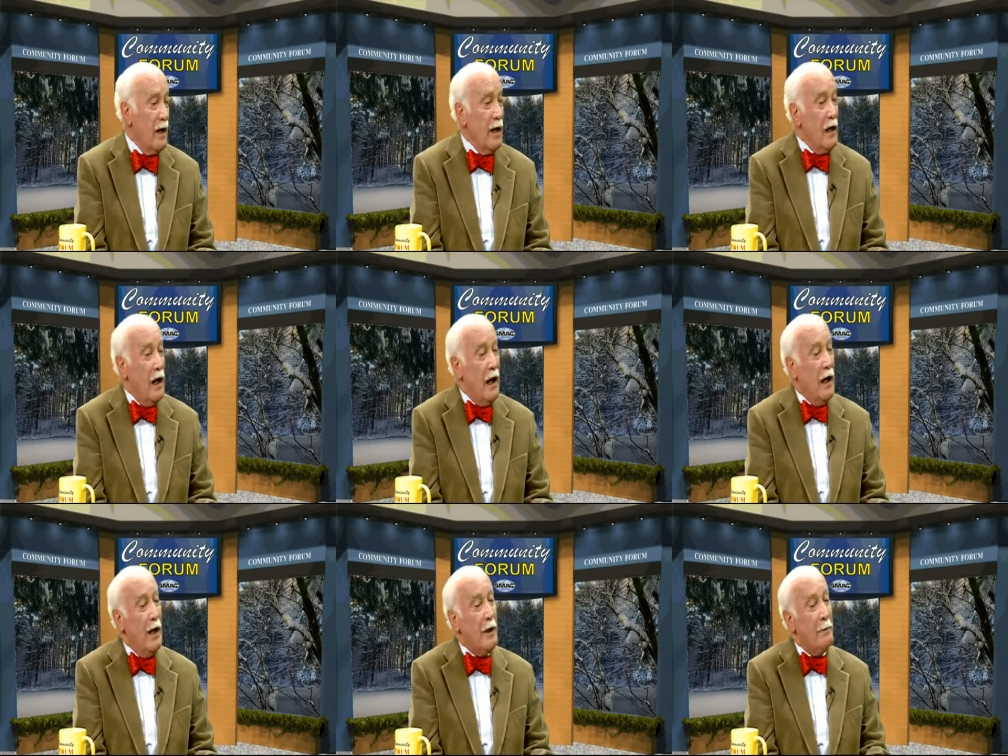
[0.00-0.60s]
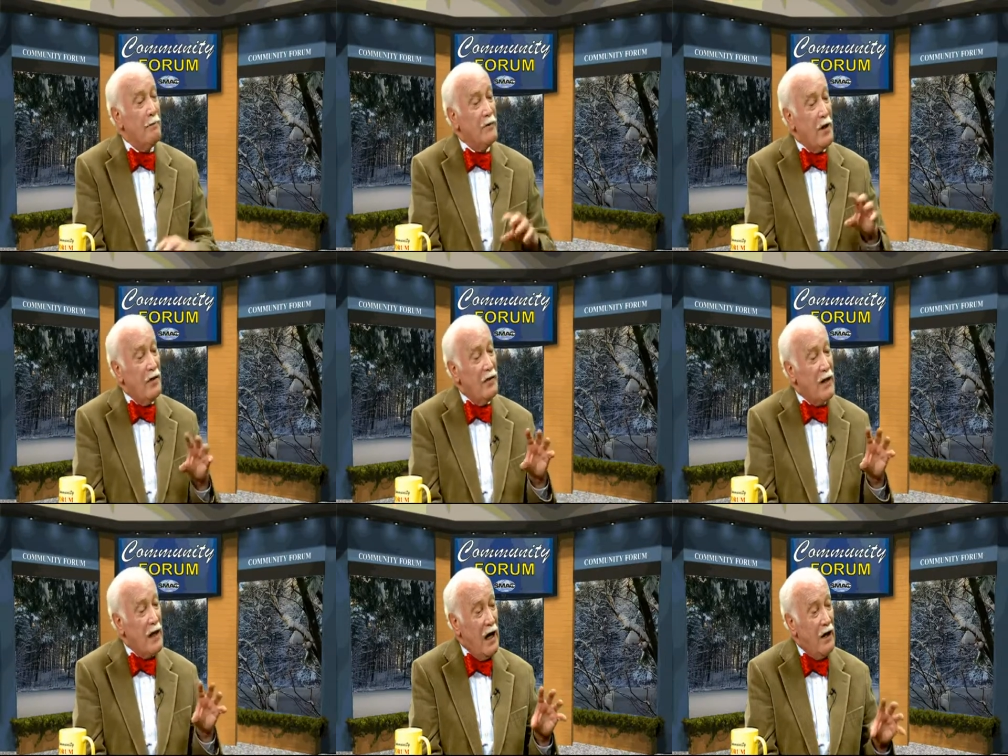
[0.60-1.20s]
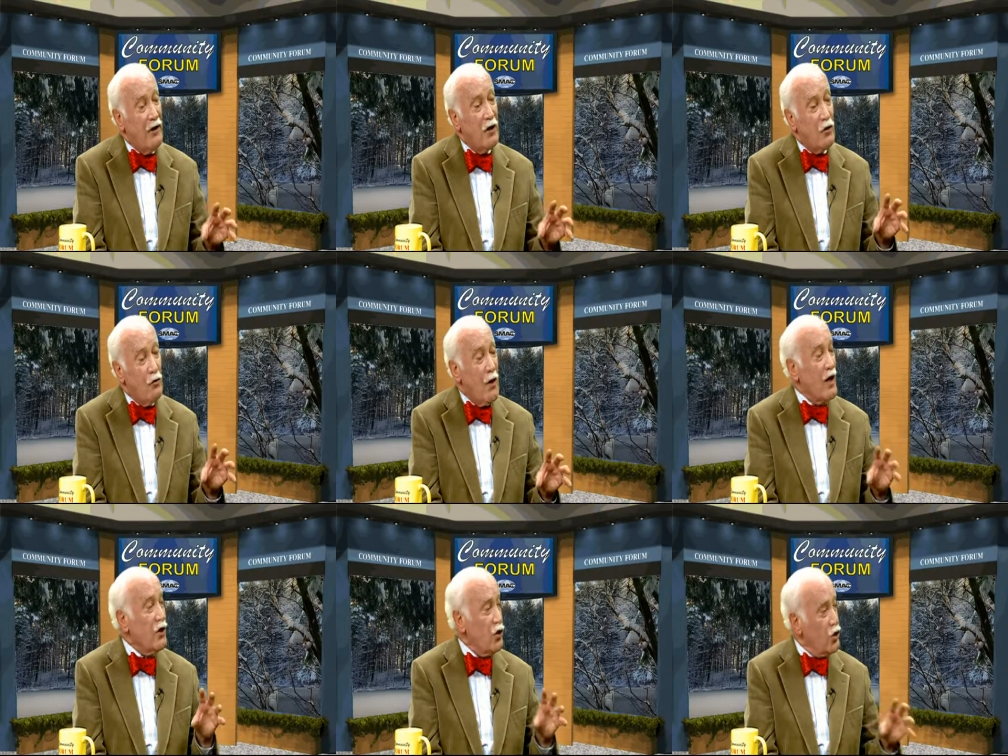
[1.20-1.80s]
Uh, the other
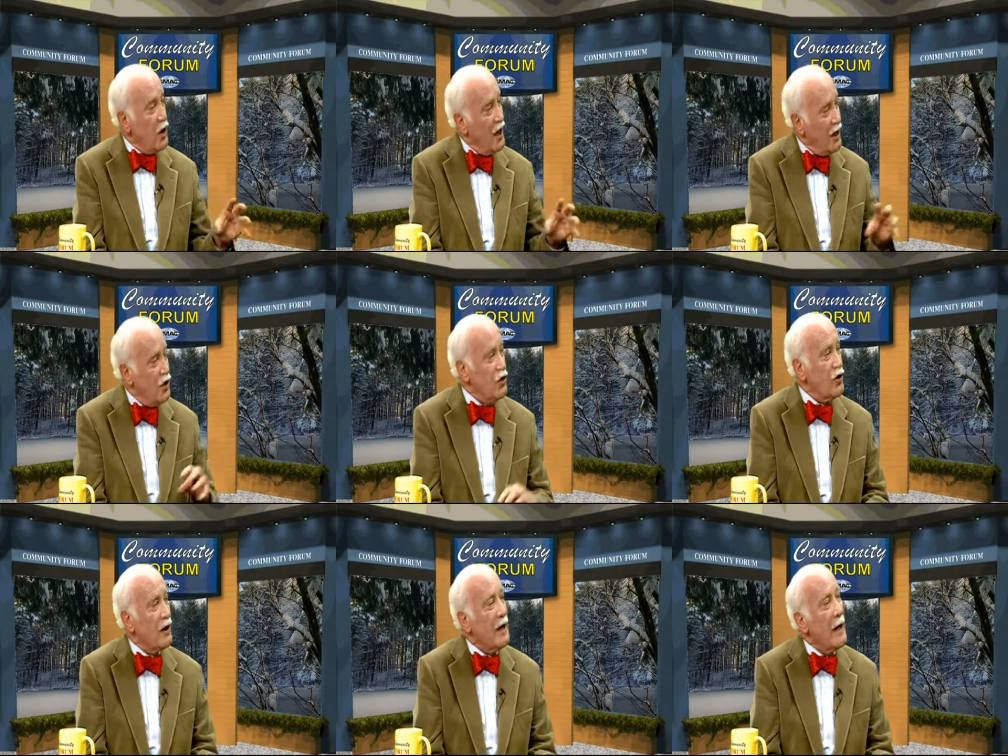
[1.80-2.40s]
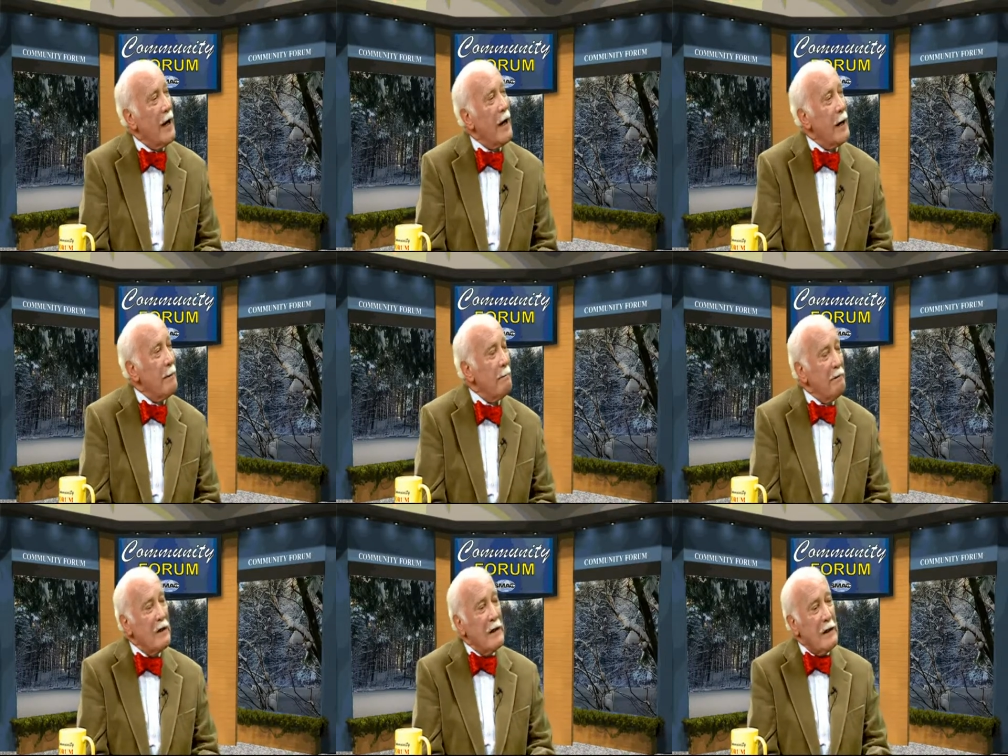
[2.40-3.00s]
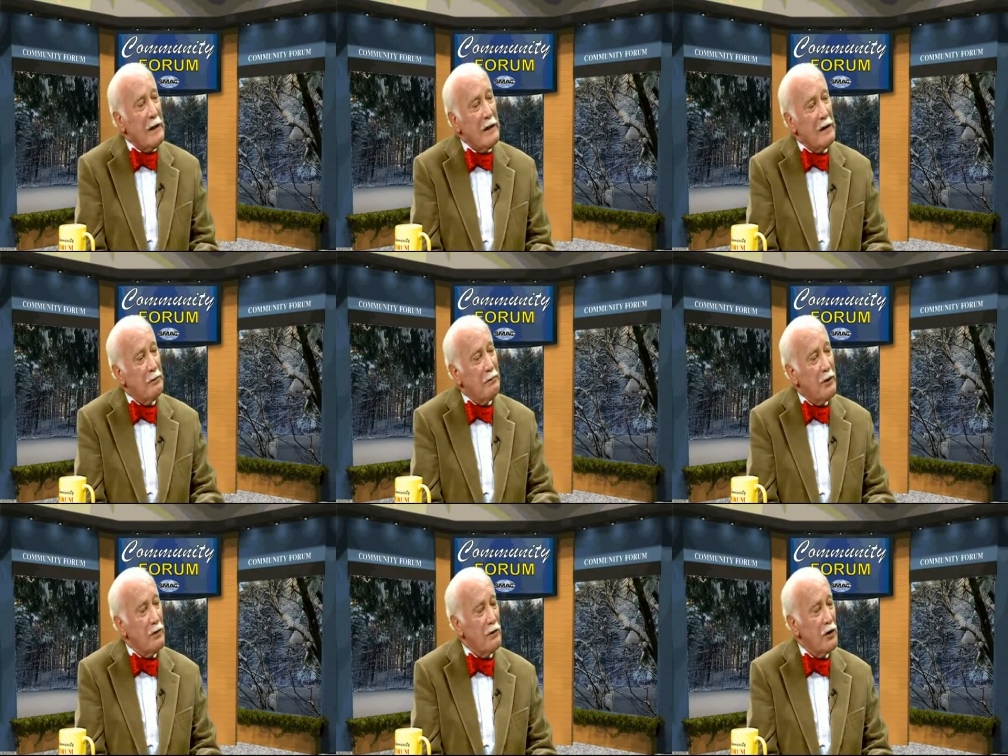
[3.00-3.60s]
great change that came in the
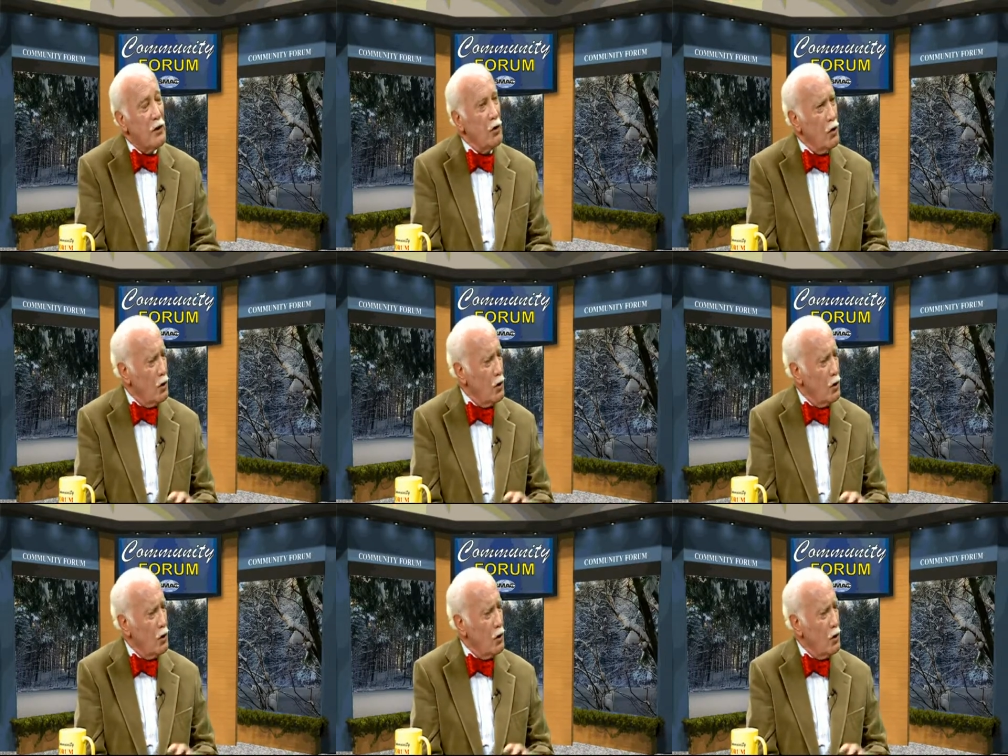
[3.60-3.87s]
period,